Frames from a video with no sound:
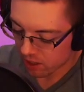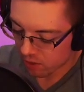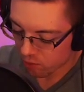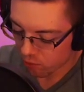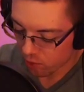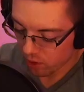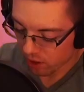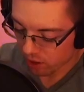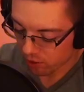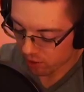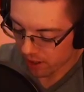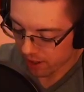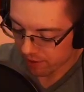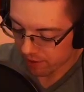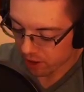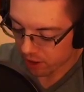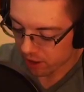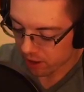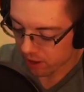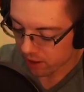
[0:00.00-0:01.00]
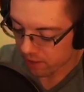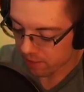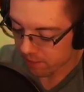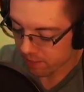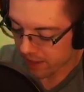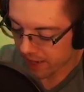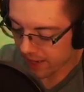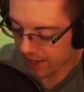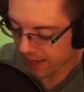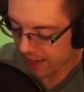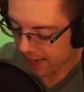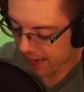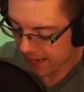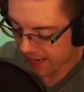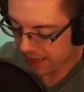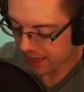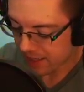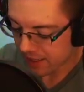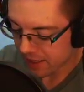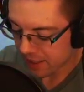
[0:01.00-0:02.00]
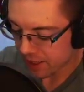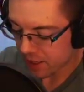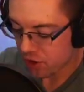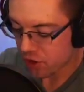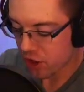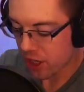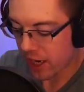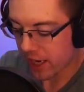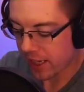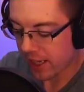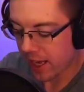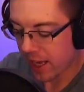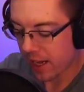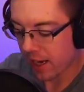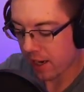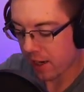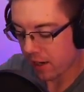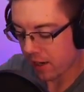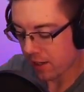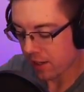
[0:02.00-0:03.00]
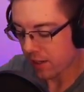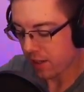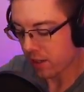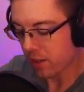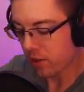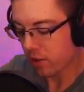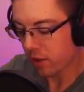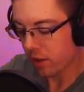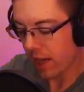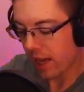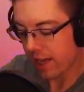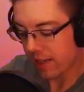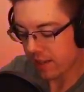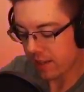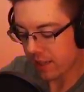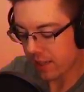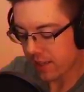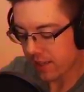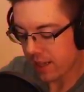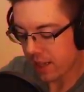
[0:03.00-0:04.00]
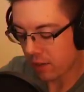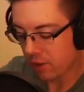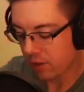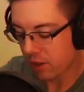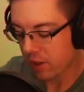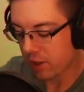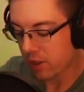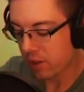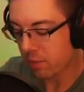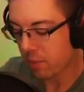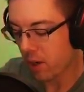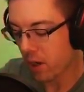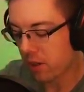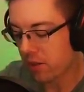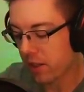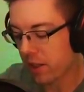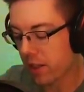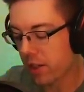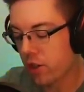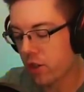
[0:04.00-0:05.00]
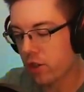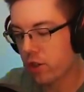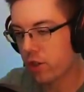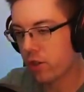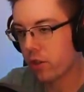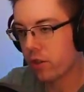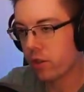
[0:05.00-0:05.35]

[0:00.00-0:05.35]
1 graveyard behind the giant cannon, so that as the skeletons spawn, it